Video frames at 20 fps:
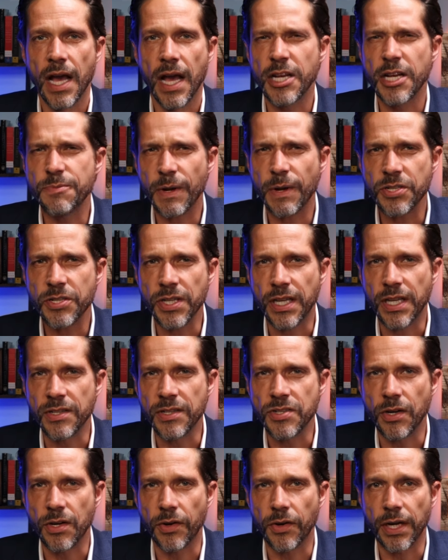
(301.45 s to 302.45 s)
especially
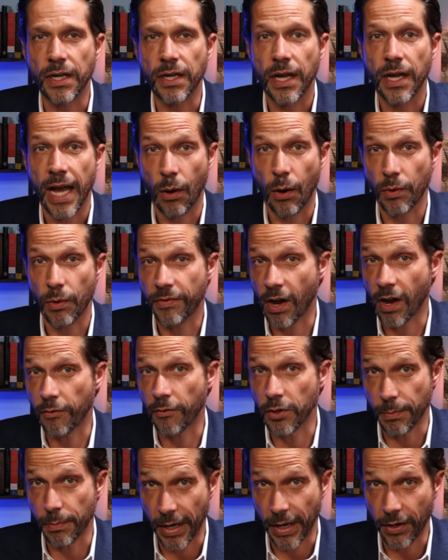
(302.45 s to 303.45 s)
considering how we've
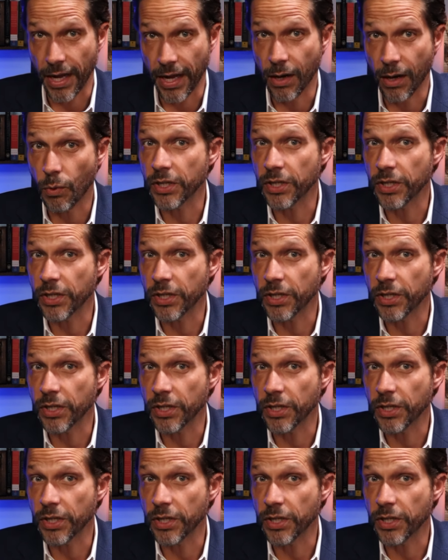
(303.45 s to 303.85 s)
covered Marianne